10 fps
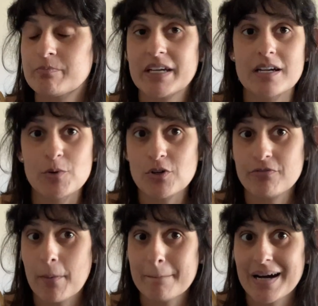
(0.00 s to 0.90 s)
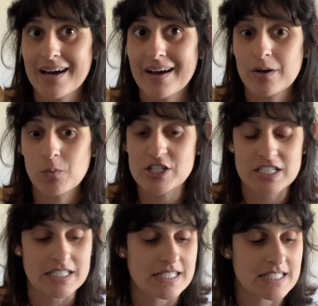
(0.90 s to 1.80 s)
pick a book from my wish
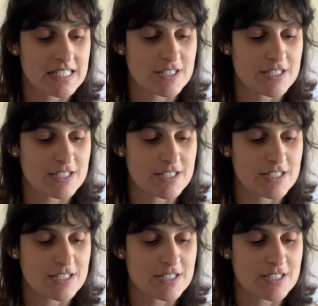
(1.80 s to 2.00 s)
list.